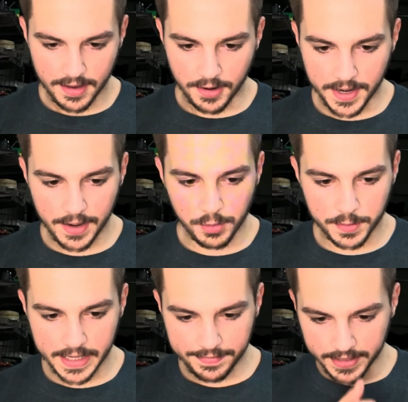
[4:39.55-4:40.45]
Okay, well
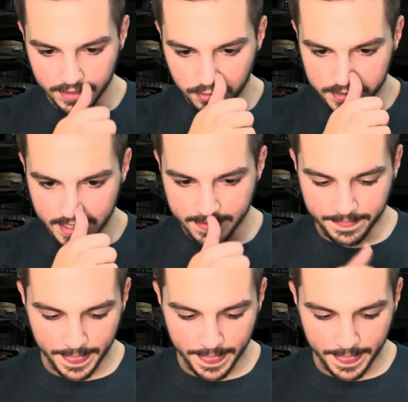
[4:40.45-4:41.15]
we're definitely losing